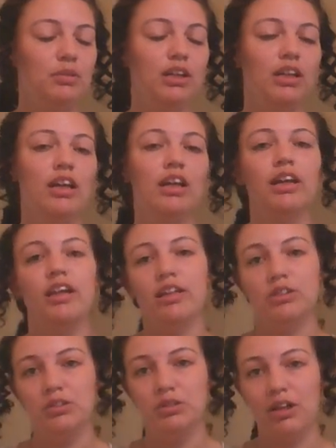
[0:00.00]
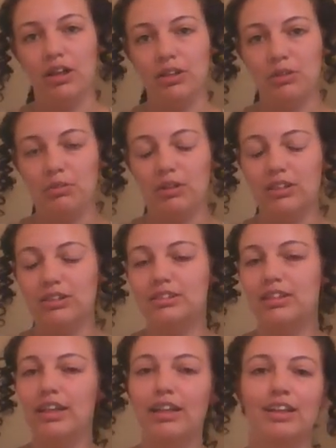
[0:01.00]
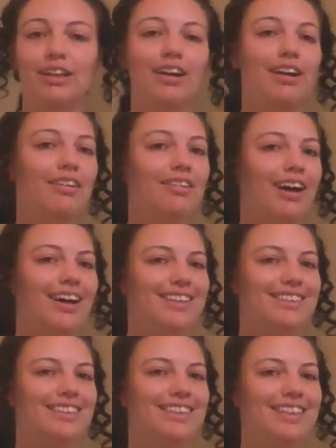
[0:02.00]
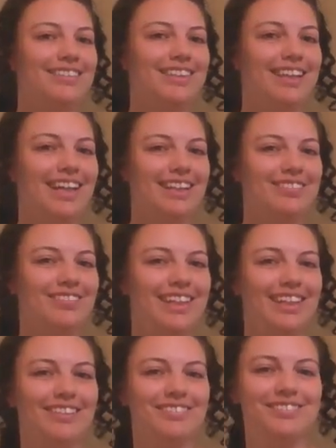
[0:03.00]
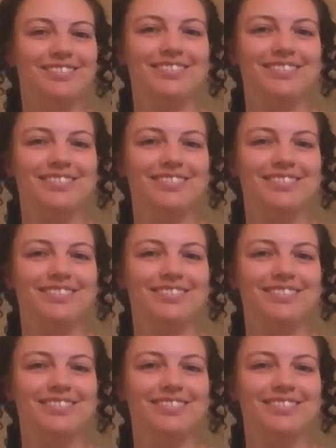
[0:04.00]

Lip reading: one into other ones. And I'll see you in the next video.